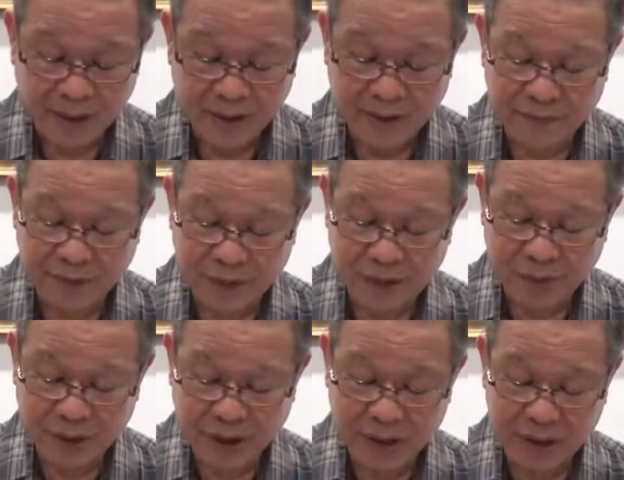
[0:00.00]
In fact, the
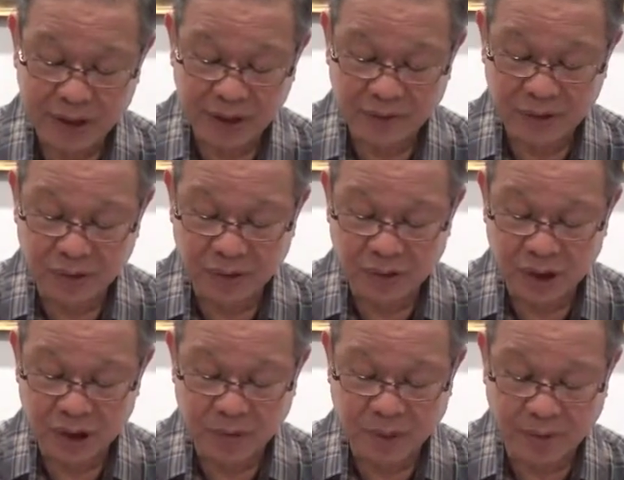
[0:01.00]
Buddha says, if you do
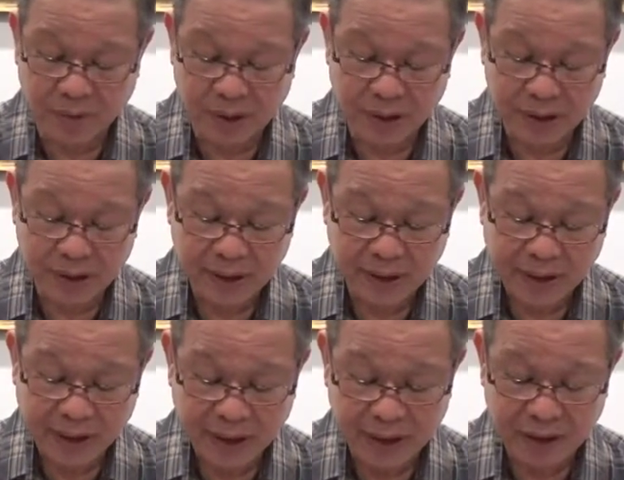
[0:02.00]
this properly,
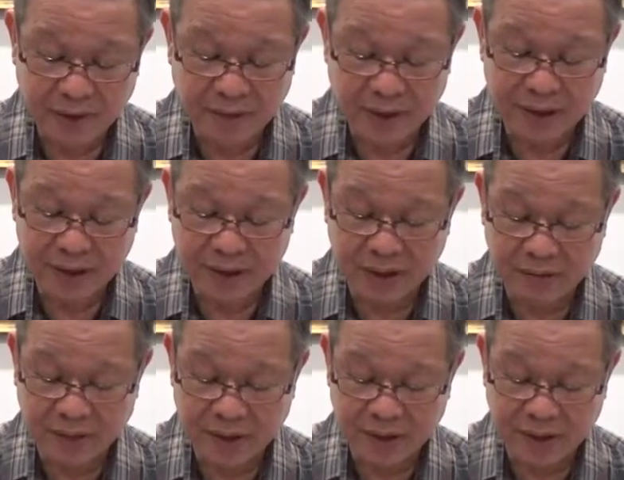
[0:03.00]
any of this, just the
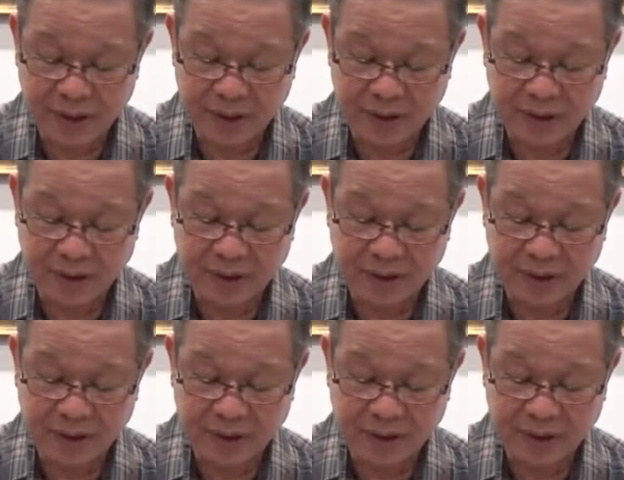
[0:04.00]
first stage,